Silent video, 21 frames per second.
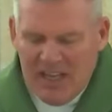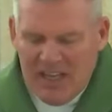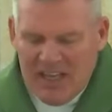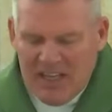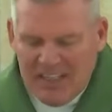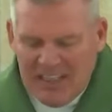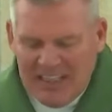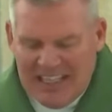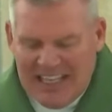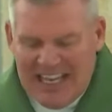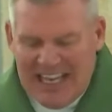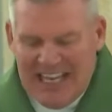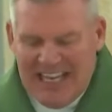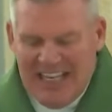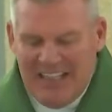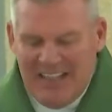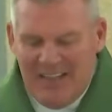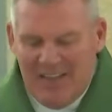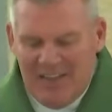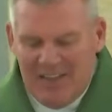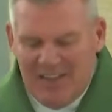
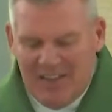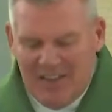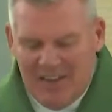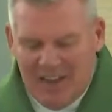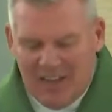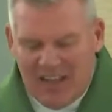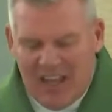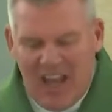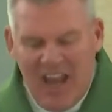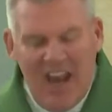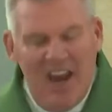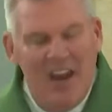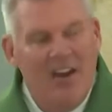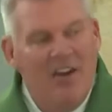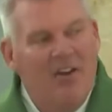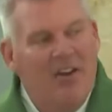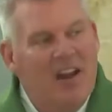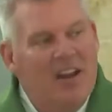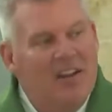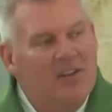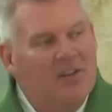leads to the
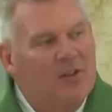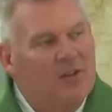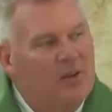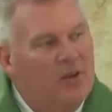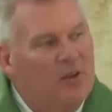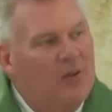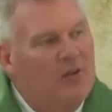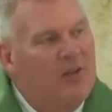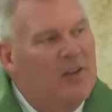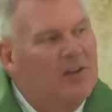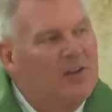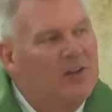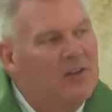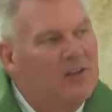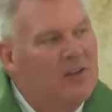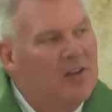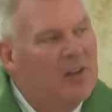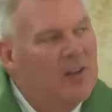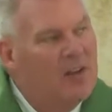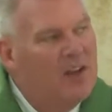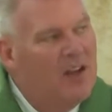care and
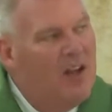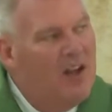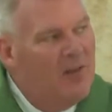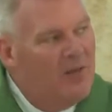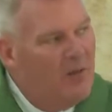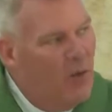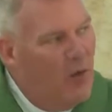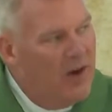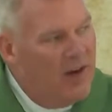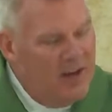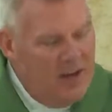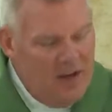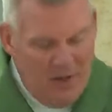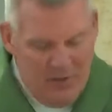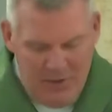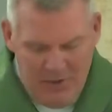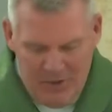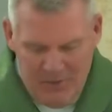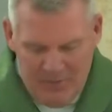service of one another.